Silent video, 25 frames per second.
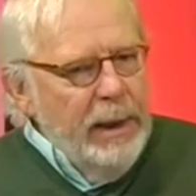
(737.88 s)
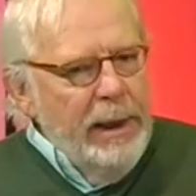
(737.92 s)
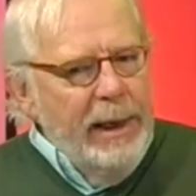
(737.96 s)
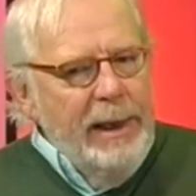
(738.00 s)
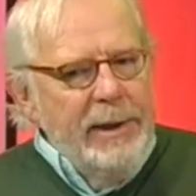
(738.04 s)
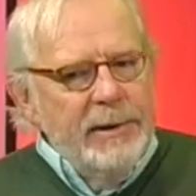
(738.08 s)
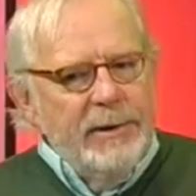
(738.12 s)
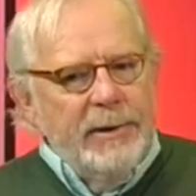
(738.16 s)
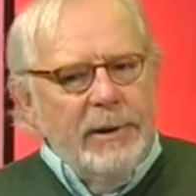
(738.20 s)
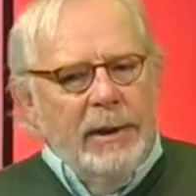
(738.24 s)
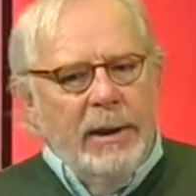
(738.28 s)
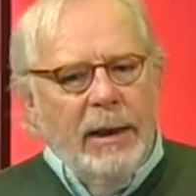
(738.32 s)

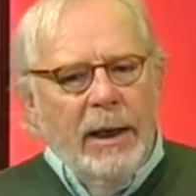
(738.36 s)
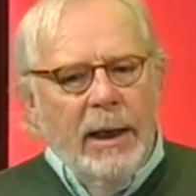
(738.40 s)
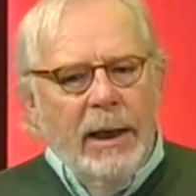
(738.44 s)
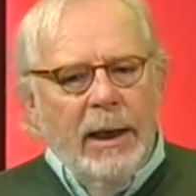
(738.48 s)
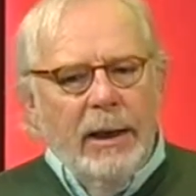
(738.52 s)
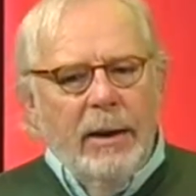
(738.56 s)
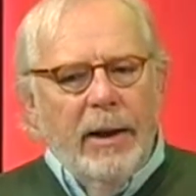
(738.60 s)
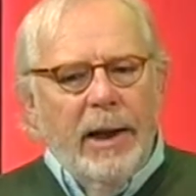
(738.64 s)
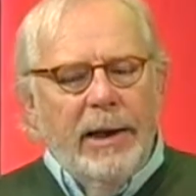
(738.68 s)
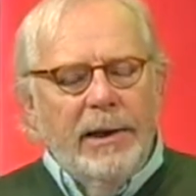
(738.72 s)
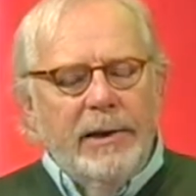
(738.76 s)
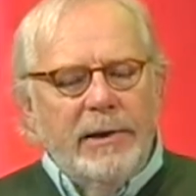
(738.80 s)
is that,
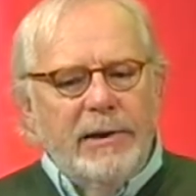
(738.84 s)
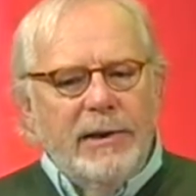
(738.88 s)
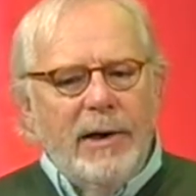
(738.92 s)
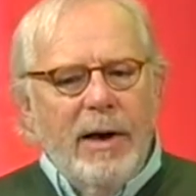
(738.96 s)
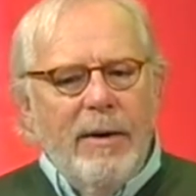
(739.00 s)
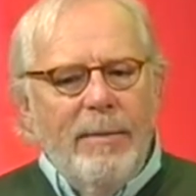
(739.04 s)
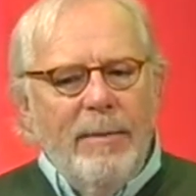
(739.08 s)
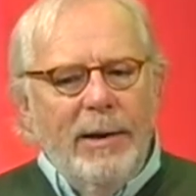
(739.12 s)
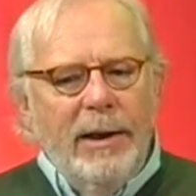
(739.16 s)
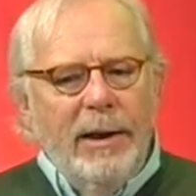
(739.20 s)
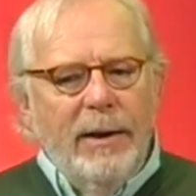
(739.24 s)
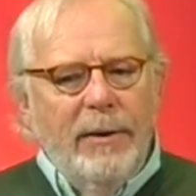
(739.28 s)
like
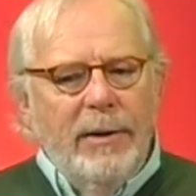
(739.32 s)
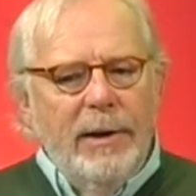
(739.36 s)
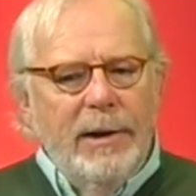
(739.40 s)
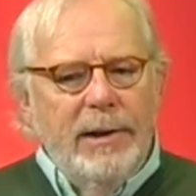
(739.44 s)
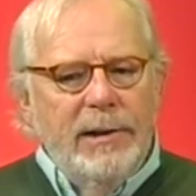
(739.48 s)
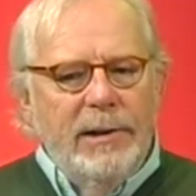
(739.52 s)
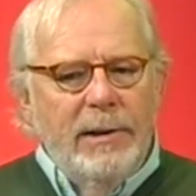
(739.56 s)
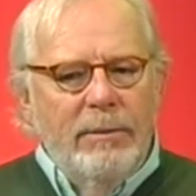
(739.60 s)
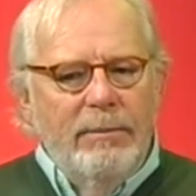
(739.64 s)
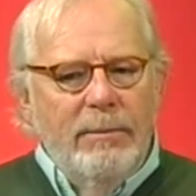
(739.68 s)
so many of these